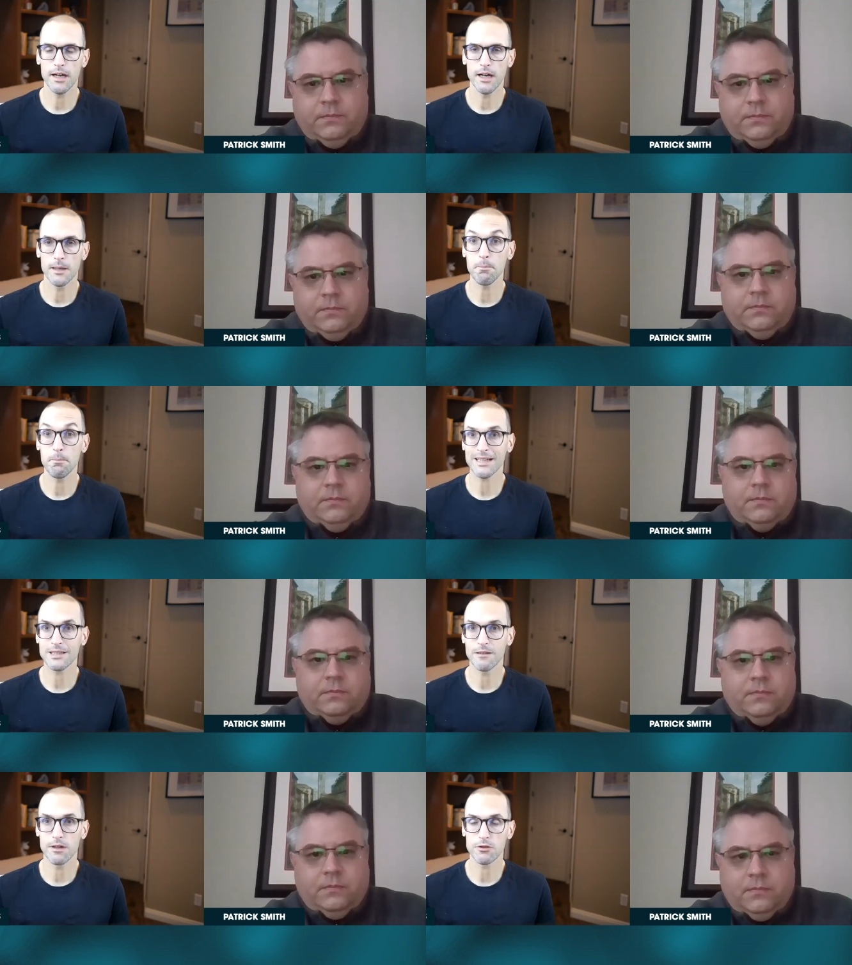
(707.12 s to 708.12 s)
Speaker 1: uh,
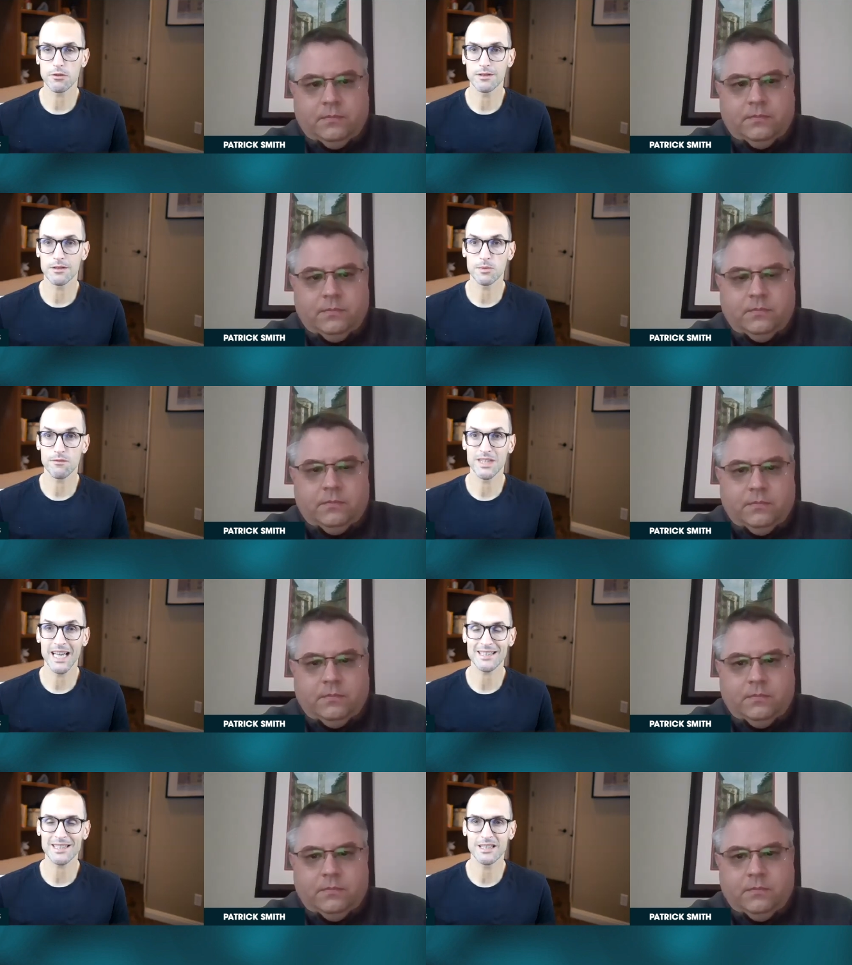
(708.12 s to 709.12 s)
impacting virtual in terms of the
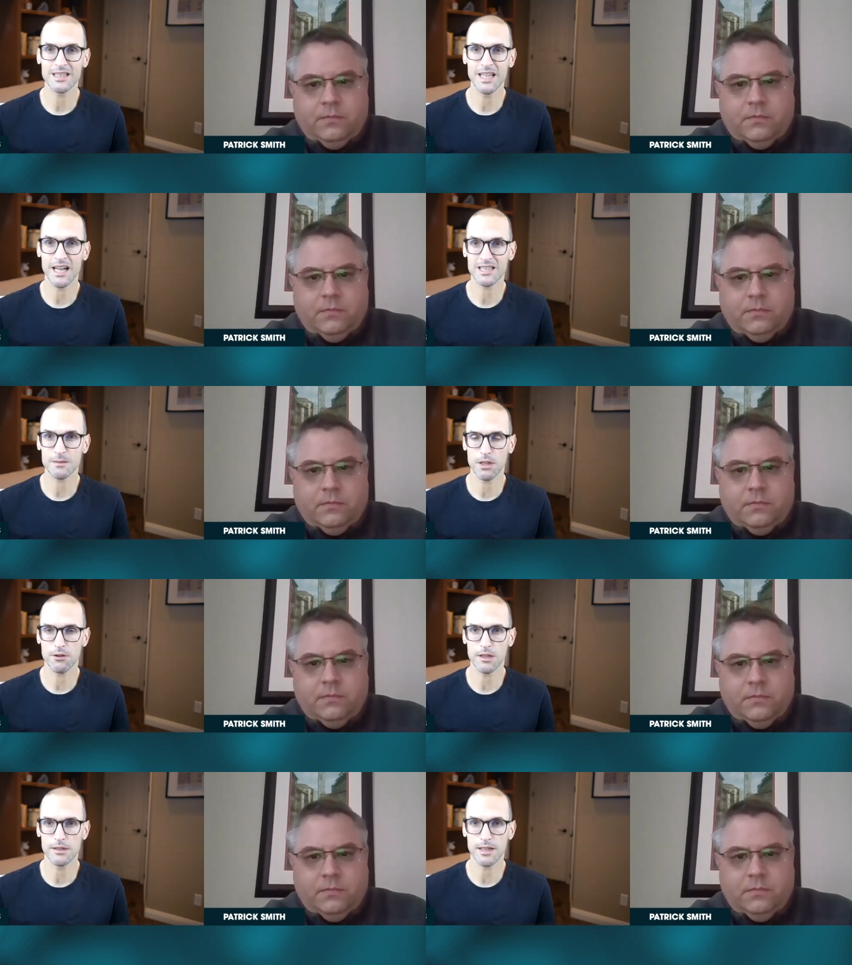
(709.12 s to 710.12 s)
attendee
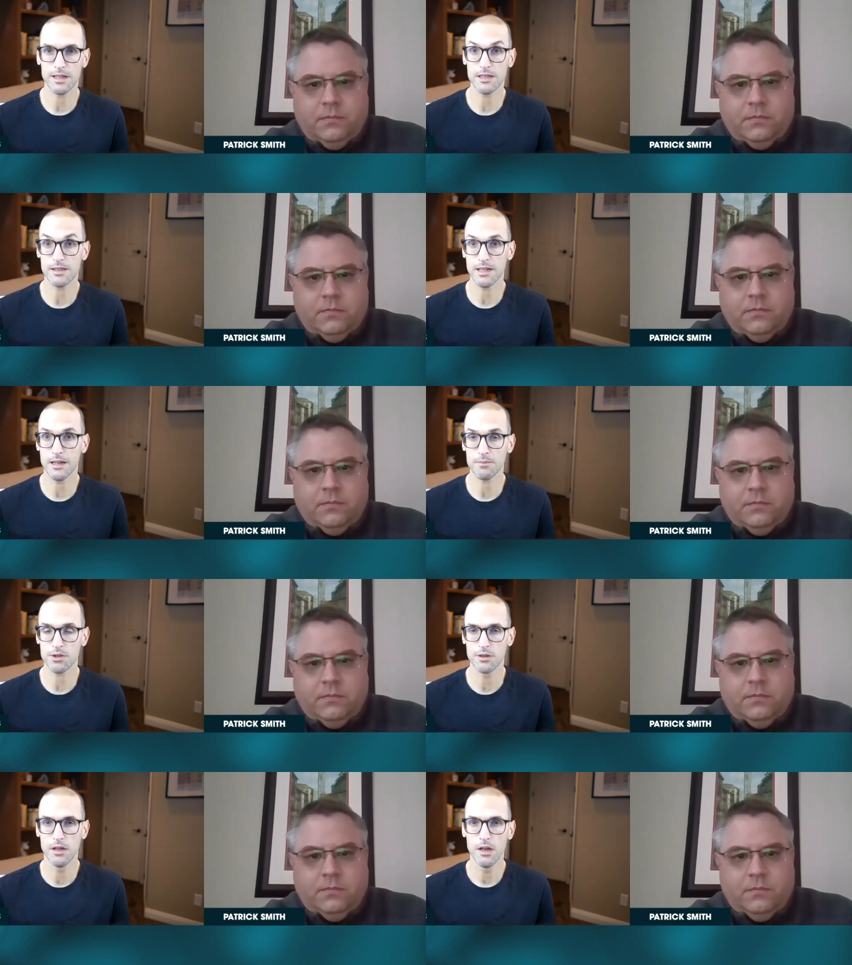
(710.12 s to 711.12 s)
experience and
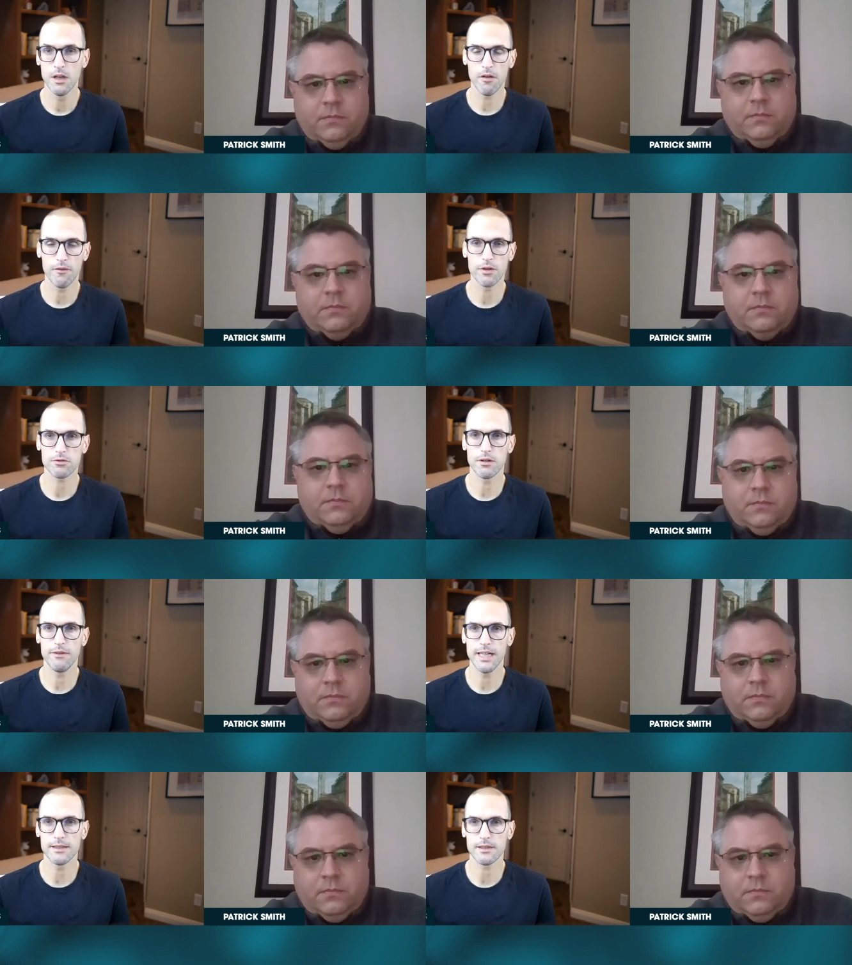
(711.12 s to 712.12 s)
consumption of virtual
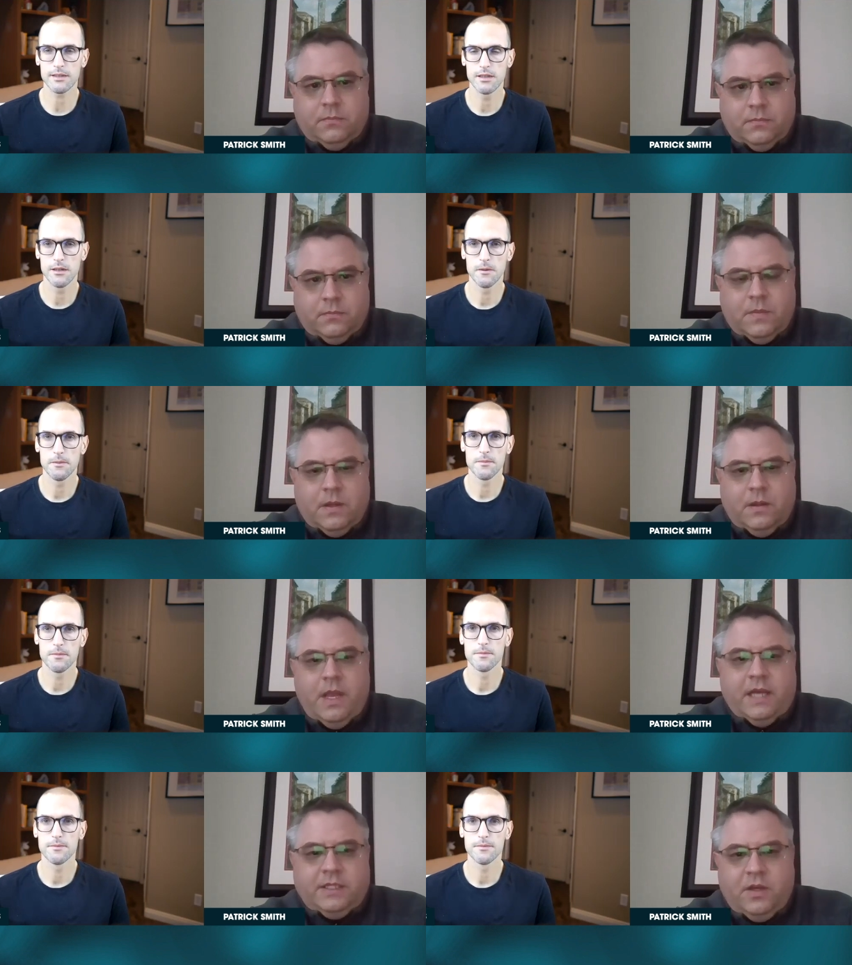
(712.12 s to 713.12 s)
events?
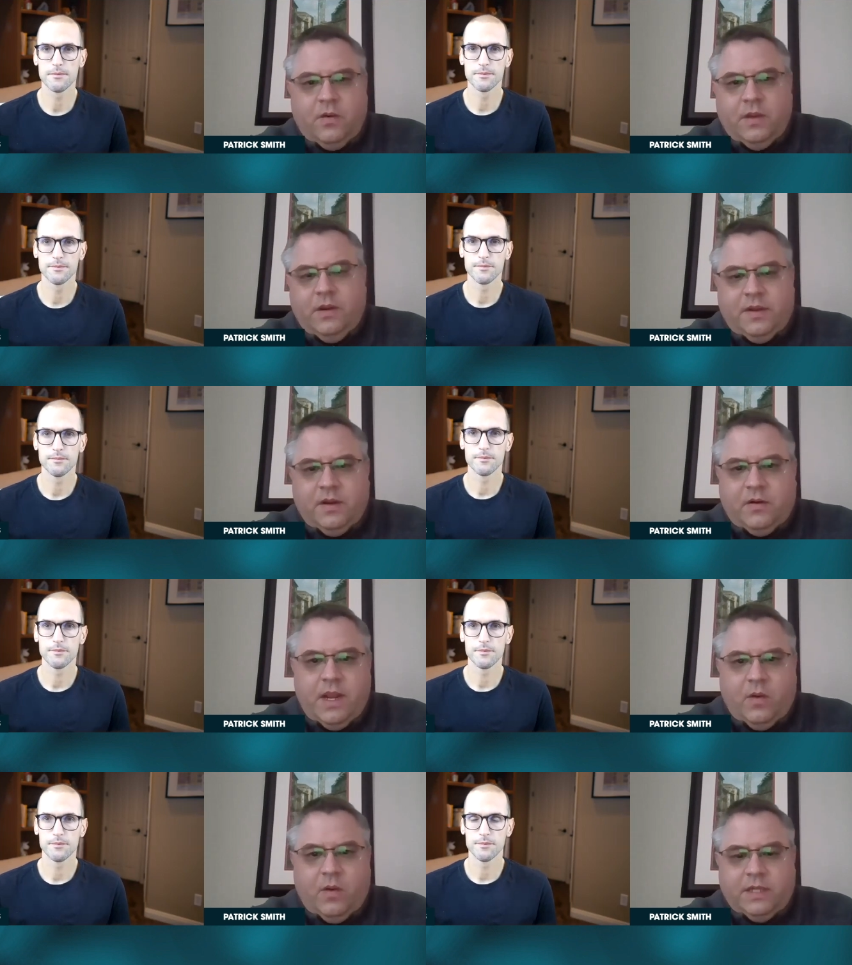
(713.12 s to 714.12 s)
Speaker 2: Yeah, so you know it's a
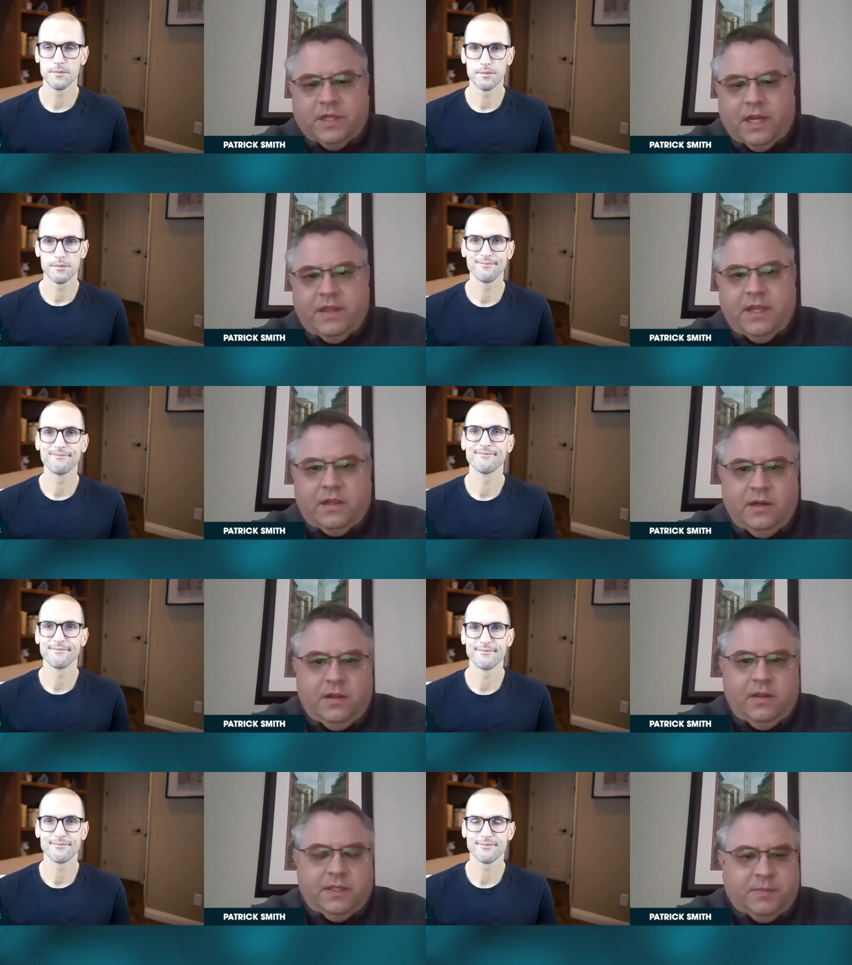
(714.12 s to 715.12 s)
great question. I think
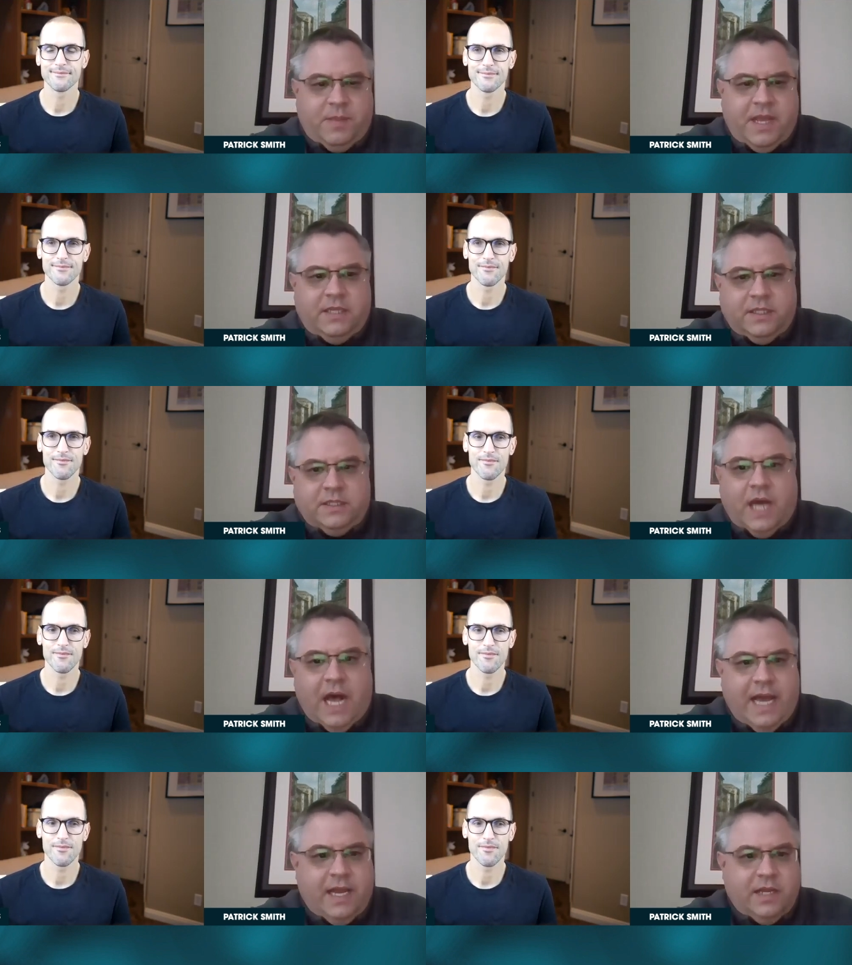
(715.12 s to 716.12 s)
clearly the space is
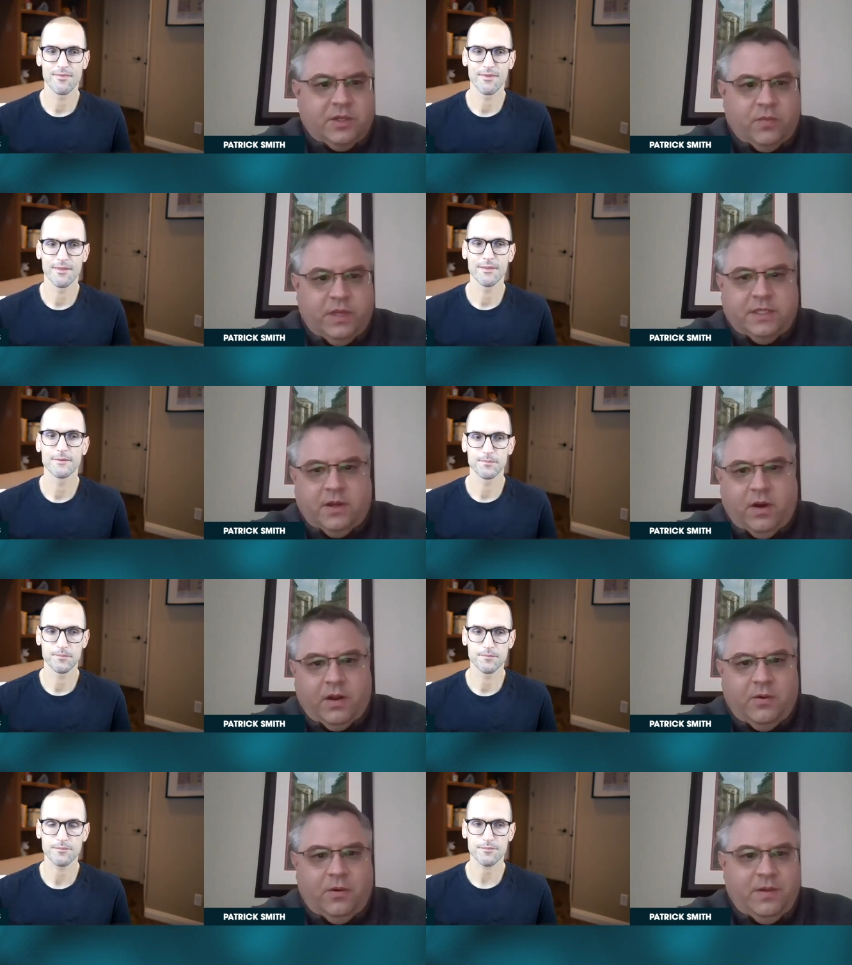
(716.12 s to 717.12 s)
hot, as your recent
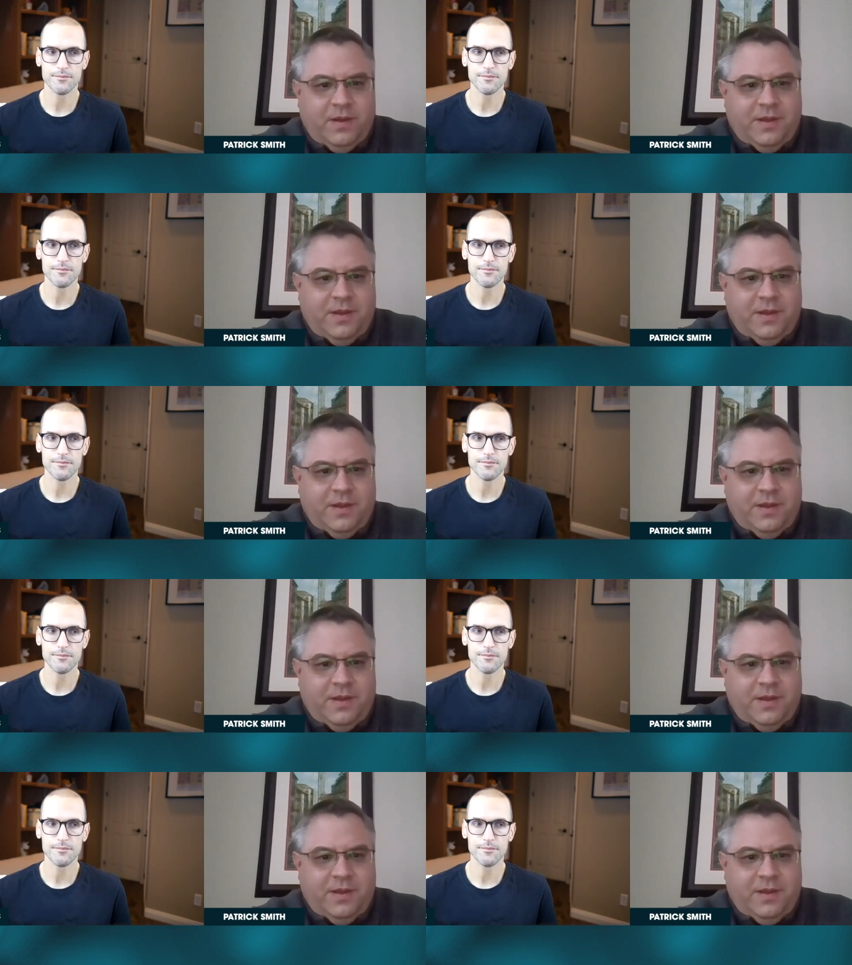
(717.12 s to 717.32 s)
article